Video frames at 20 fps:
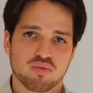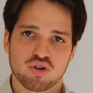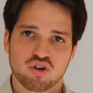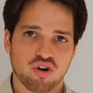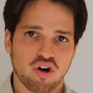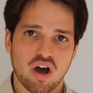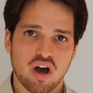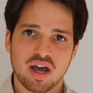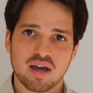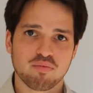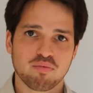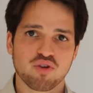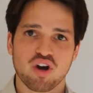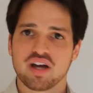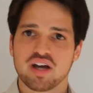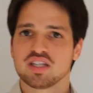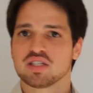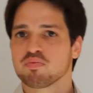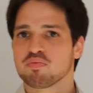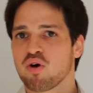crime
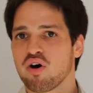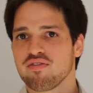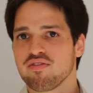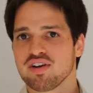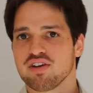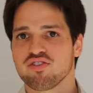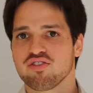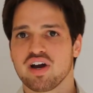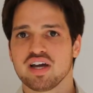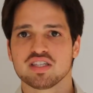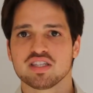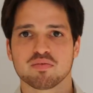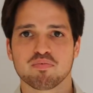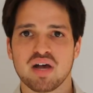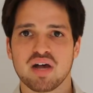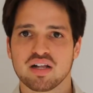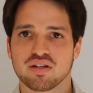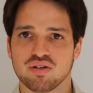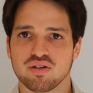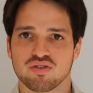rates, poverty rates,
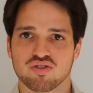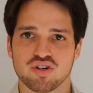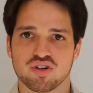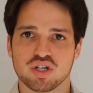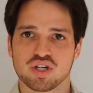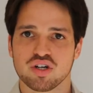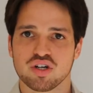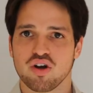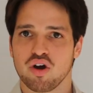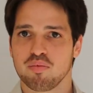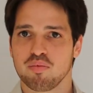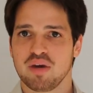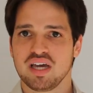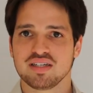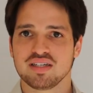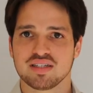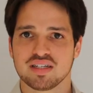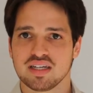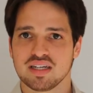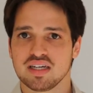malnutrition,
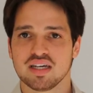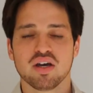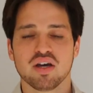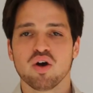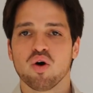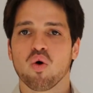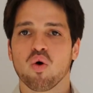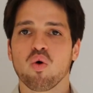obesity,